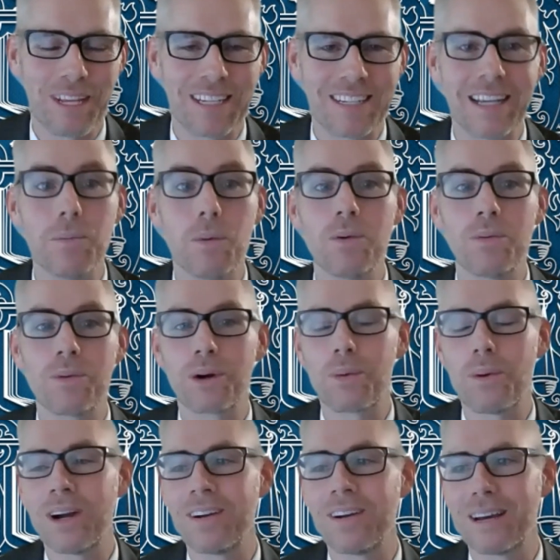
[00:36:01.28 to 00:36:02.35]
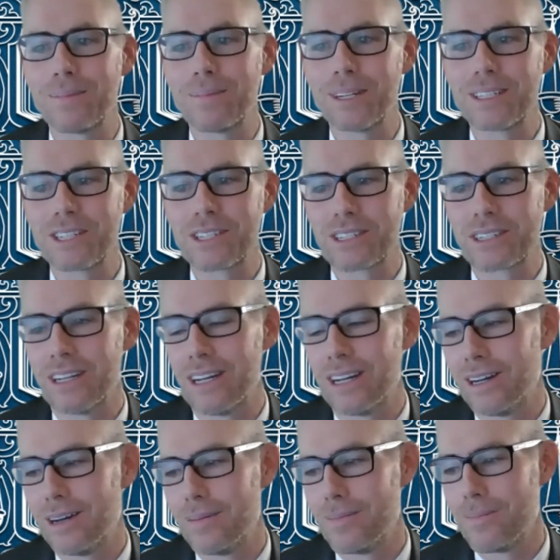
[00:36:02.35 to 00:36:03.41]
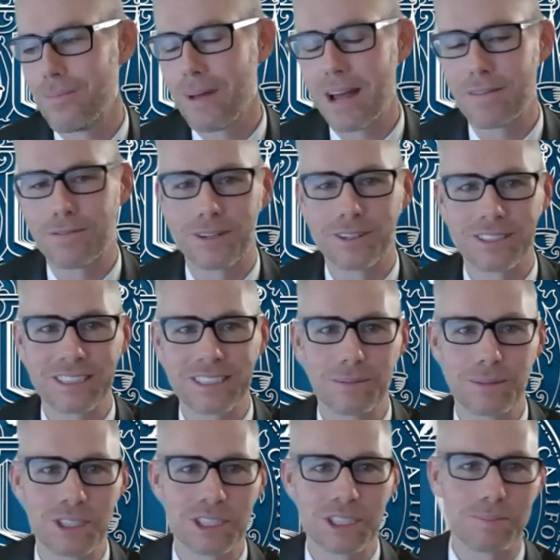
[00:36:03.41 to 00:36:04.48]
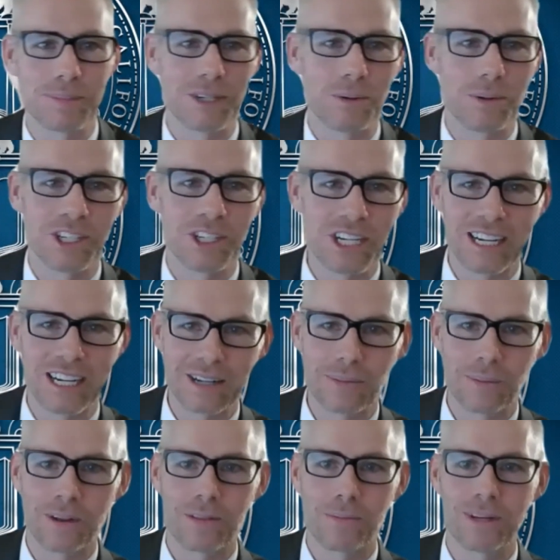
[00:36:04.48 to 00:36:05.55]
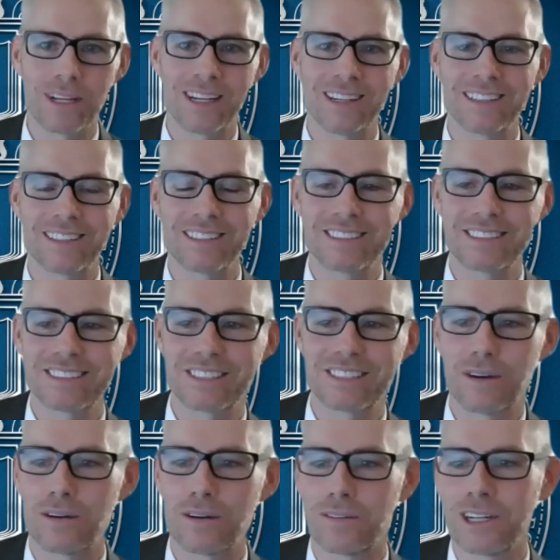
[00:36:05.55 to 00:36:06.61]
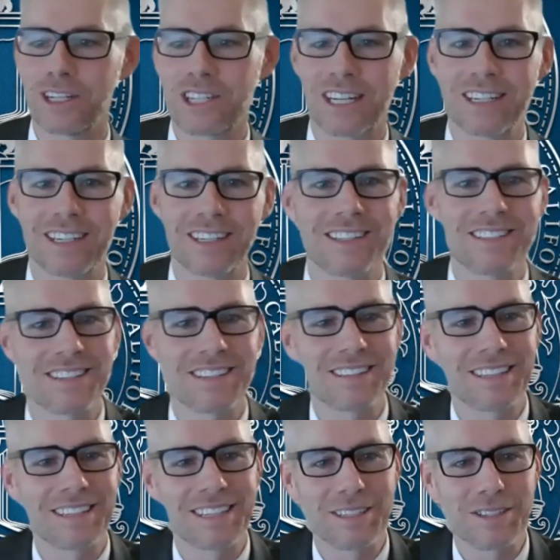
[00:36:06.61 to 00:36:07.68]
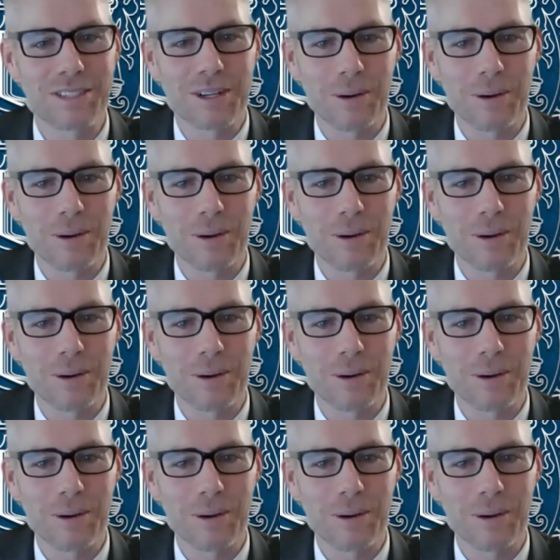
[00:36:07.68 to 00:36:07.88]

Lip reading: It won't require that much effort. It would just be a quick check-in with me to go over agendas and things.